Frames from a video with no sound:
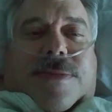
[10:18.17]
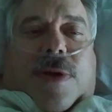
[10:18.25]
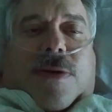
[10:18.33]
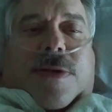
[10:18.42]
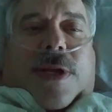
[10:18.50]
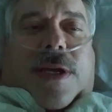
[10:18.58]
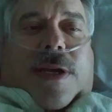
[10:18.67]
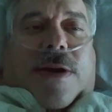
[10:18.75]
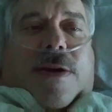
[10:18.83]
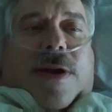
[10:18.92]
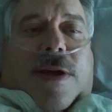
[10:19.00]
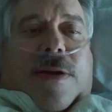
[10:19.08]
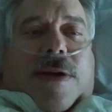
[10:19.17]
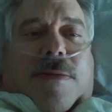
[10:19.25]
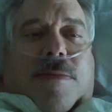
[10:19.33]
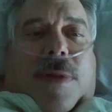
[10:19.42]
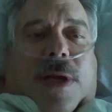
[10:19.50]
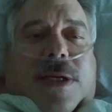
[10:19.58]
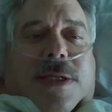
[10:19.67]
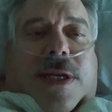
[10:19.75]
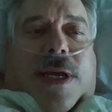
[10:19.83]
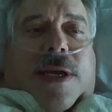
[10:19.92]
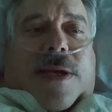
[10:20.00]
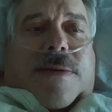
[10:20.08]
I'll take care now. Have a blessed
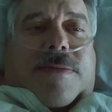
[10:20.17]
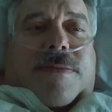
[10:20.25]
day.